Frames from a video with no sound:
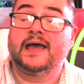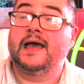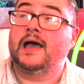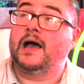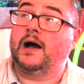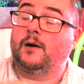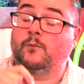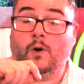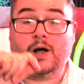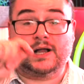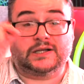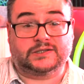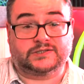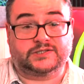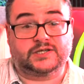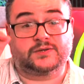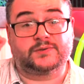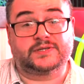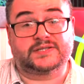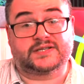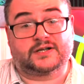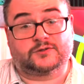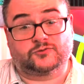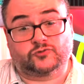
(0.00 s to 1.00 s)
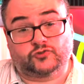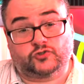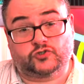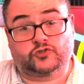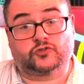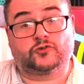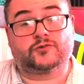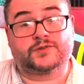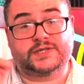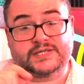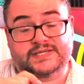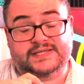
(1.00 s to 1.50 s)
And what I'll do is I'll
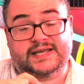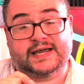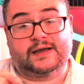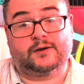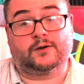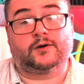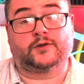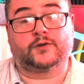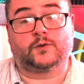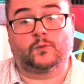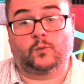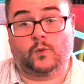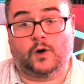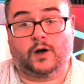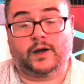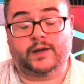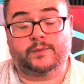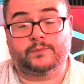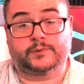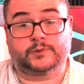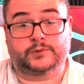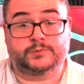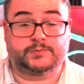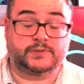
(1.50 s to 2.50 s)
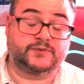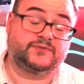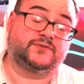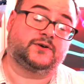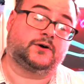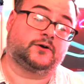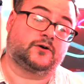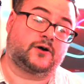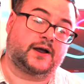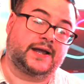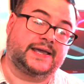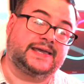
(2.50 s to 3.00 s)
draw this out on a whiteboard
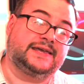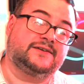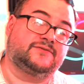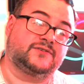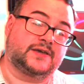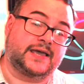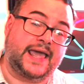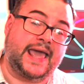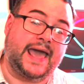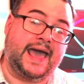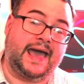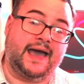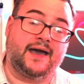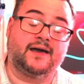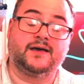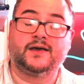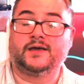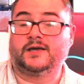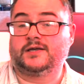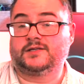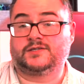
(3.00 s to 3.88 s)
before I even get